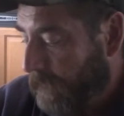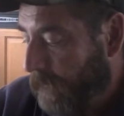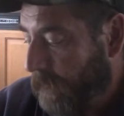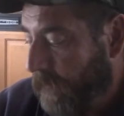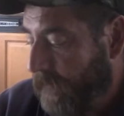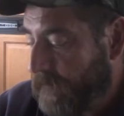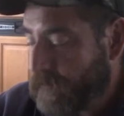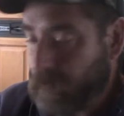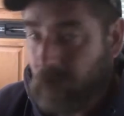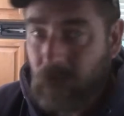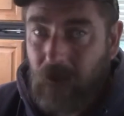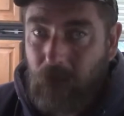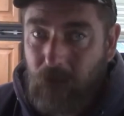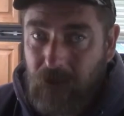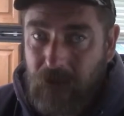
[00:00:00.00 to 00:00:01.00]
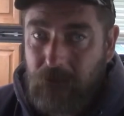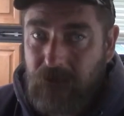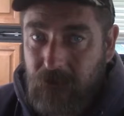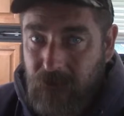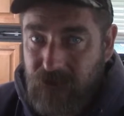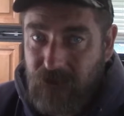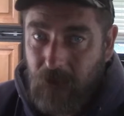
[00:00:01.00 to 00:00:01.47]
All right, so I want him
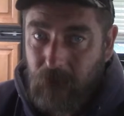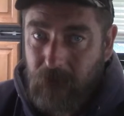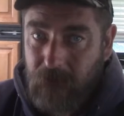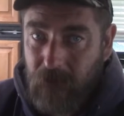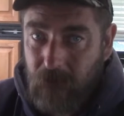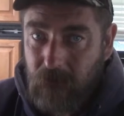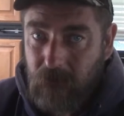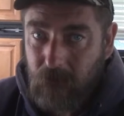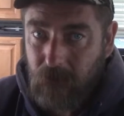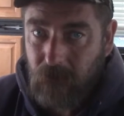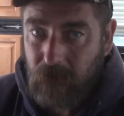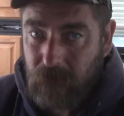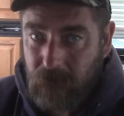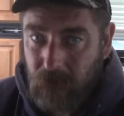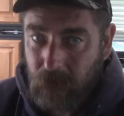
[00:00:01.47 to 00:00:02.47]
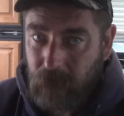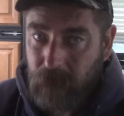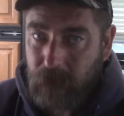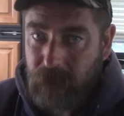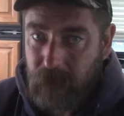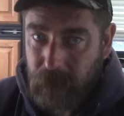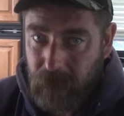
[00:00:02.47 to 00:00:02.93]
to be self-accountable. I want
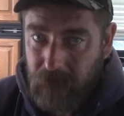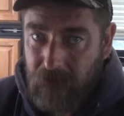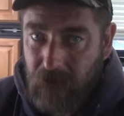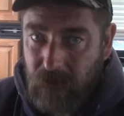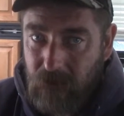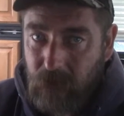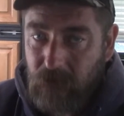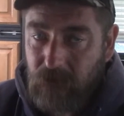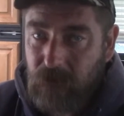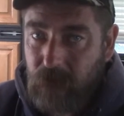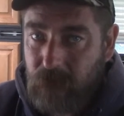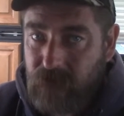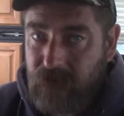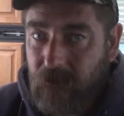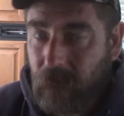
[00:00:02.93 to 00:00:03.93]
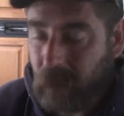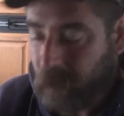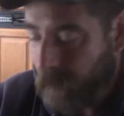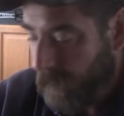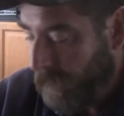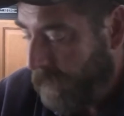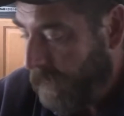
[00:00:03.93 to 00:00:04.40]
him to be accountable to
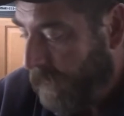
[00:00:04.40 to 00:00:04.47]
himself, right?